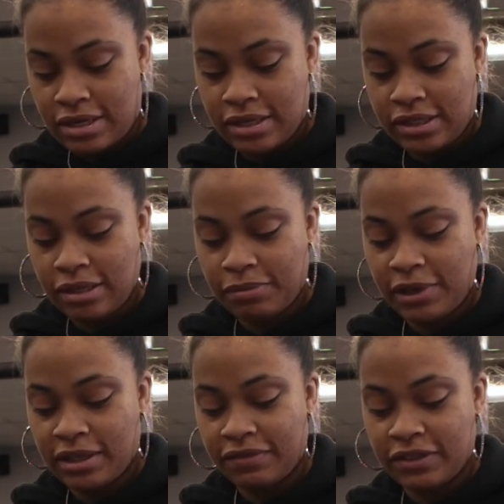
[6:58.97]
attempt
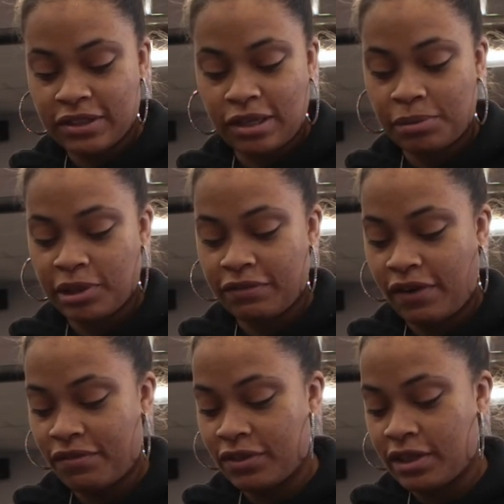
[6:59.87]
at lifting something
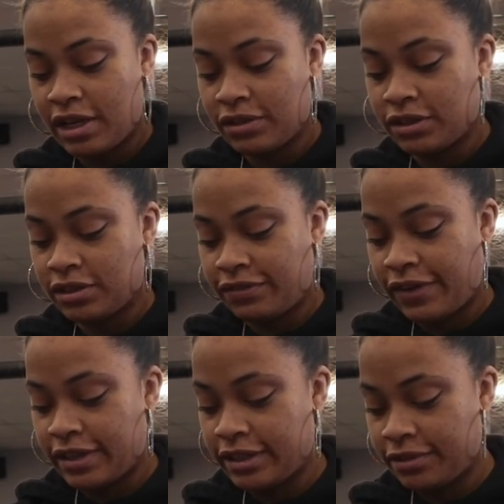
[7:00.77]
if everything else is
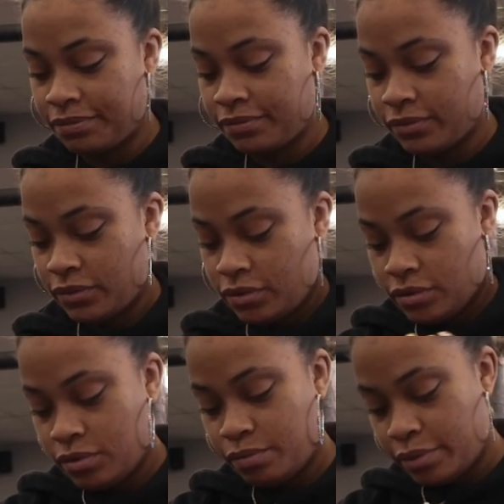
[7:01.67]
failing.
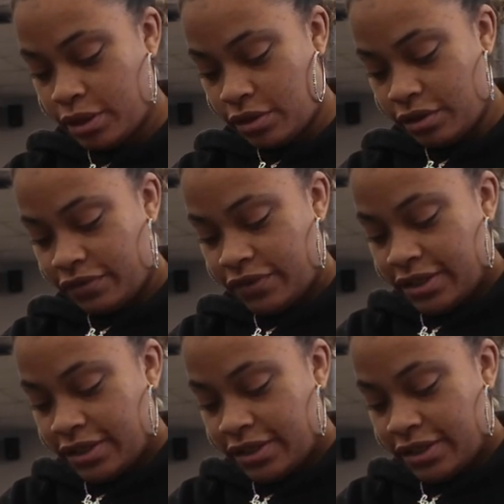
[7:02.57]
Put it on your